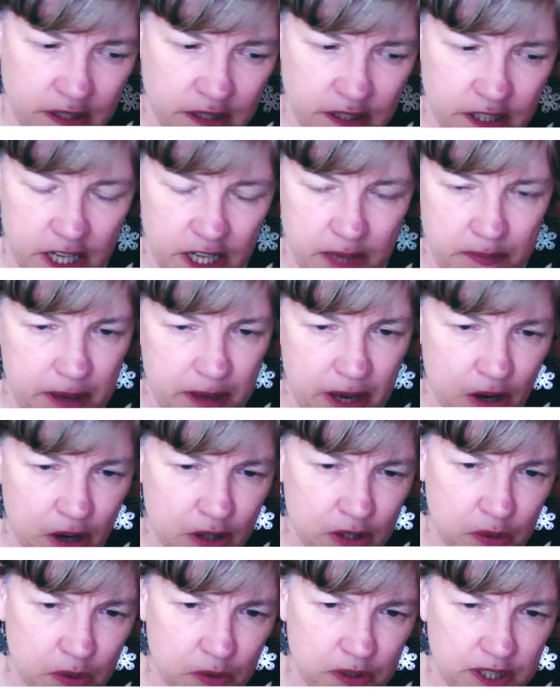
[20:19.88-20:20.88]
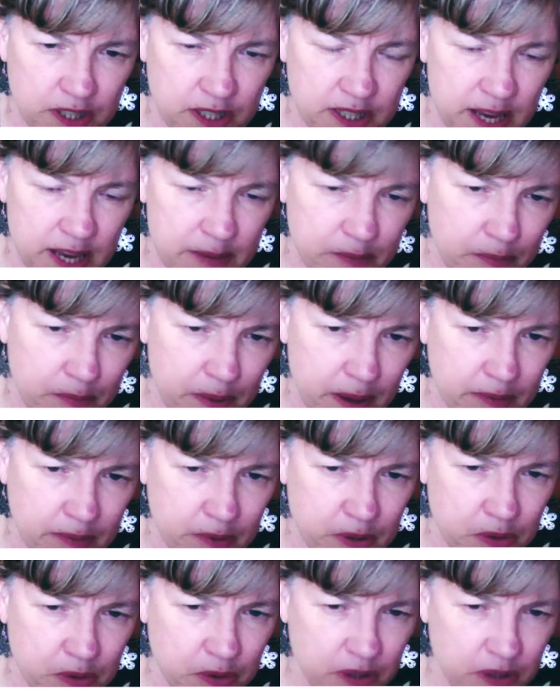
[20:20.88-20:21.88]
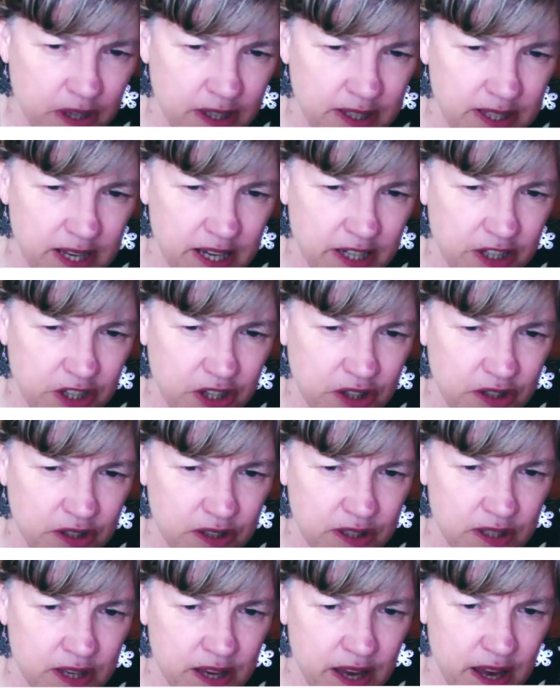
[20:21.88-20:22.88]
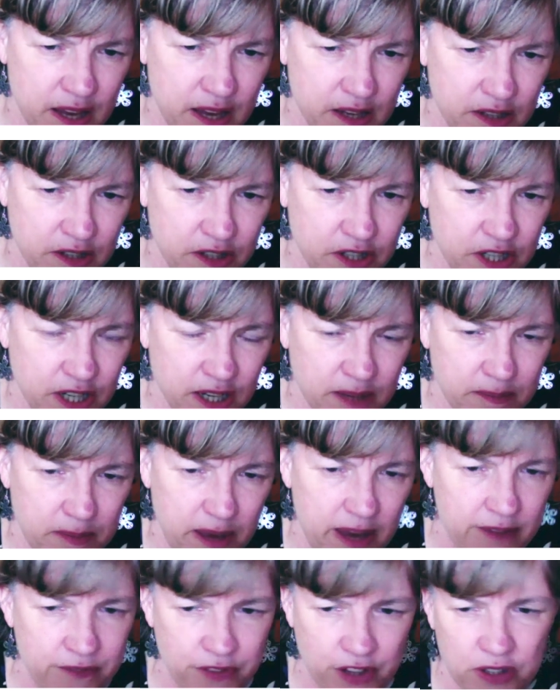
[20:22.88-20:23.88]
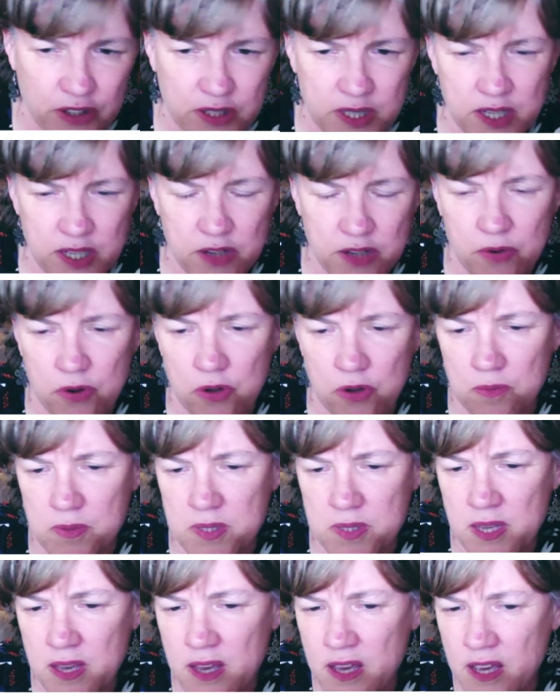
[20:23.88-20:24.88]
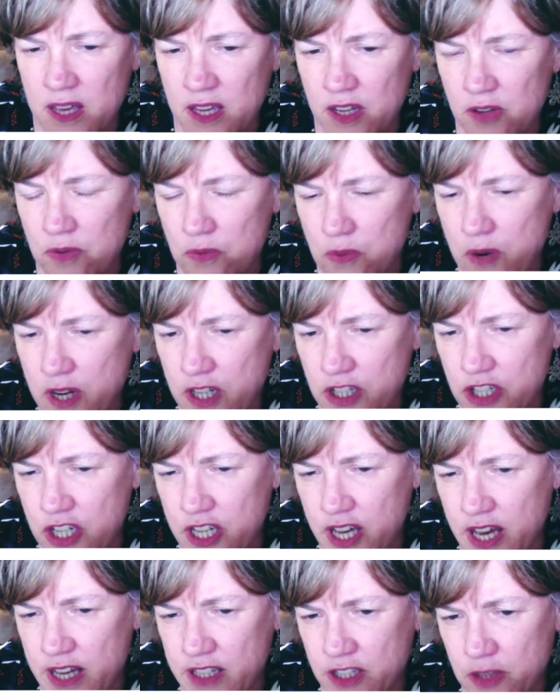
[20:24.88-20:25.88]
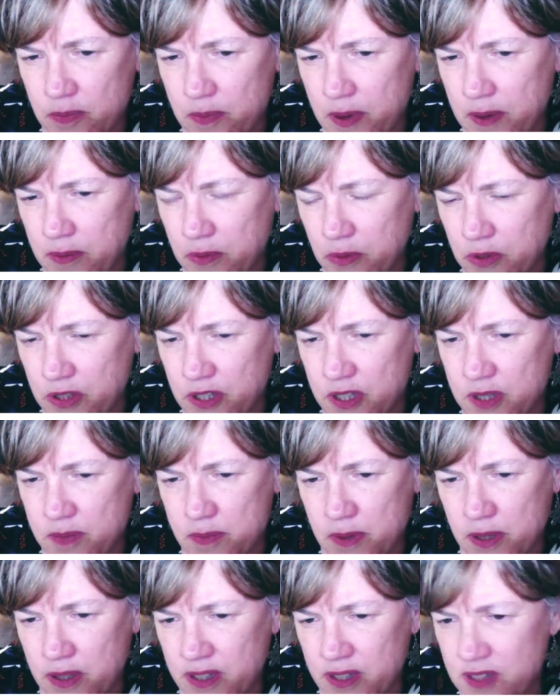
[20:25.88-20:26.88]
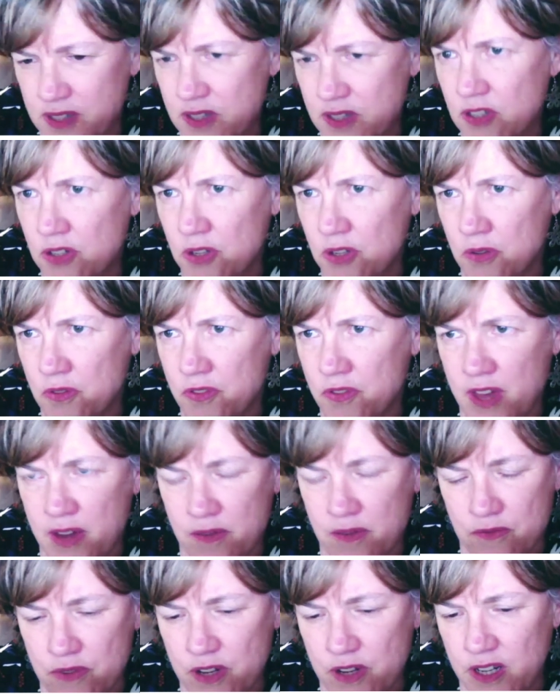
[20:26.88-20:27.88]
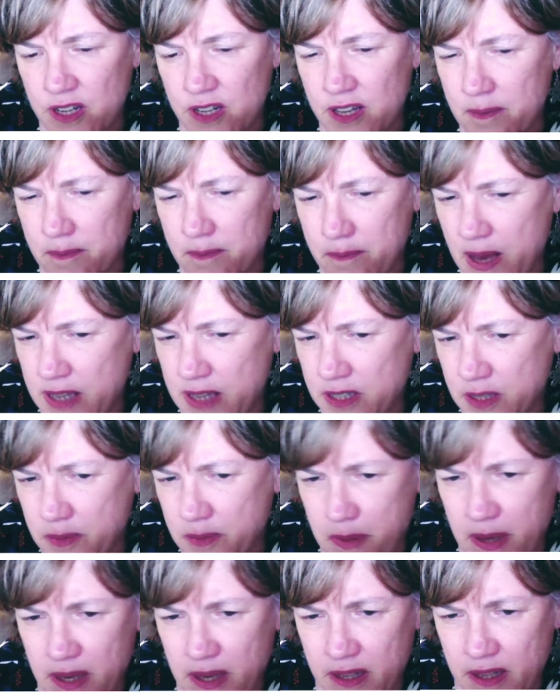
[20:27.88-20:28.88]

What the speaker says: DPOs, or the disabled people's organisations, and advocacy groups in reaching out to people with disabilities, that really must be